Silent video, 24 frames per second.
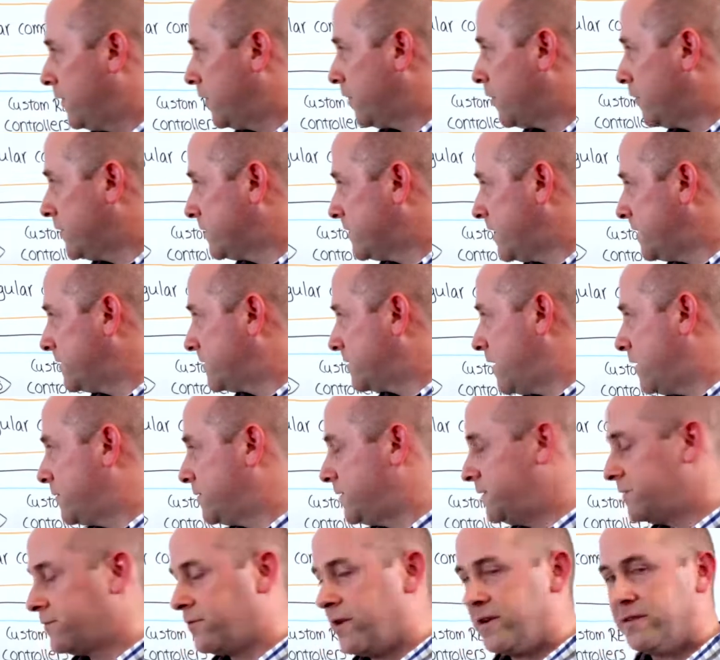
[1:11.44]
The Content
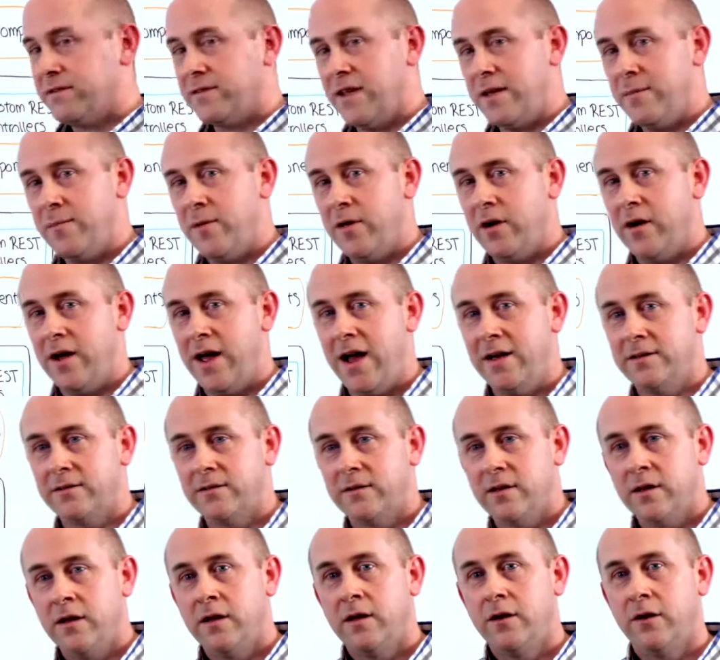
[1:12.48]
Services REST API
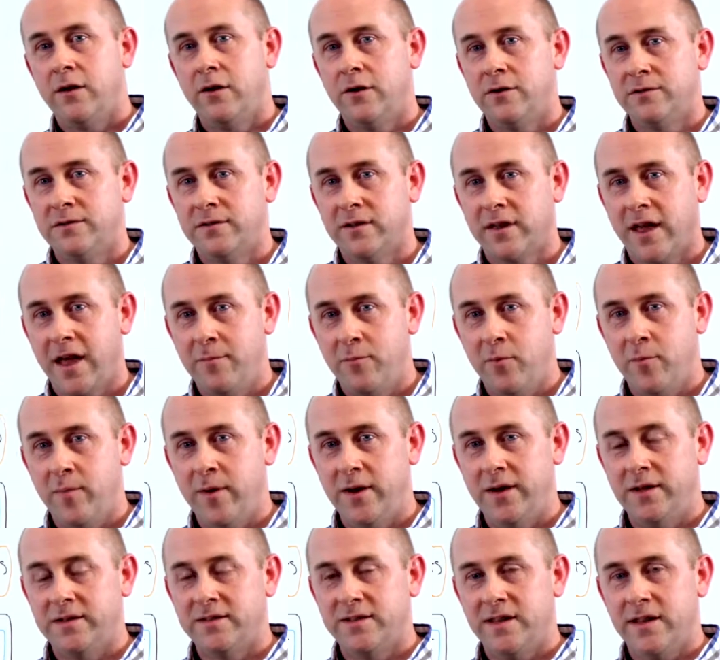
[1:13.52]
has lots of
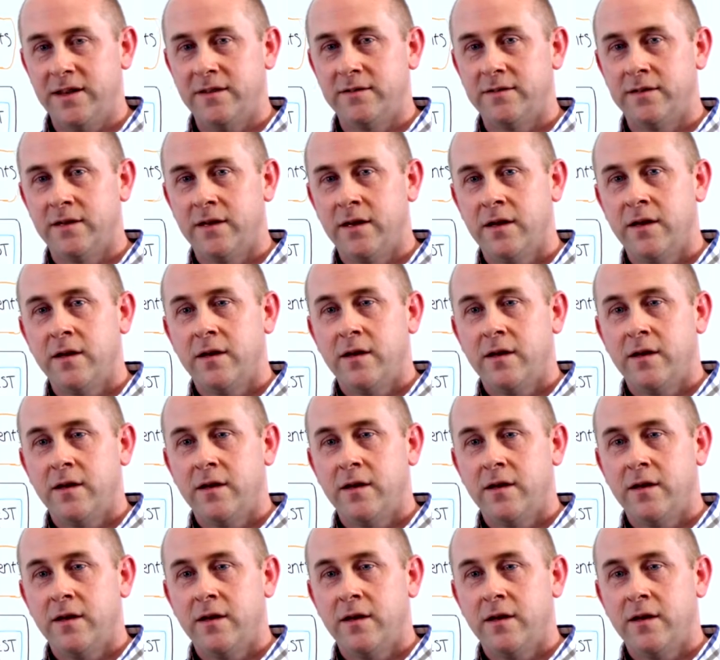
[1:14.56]
capabilities.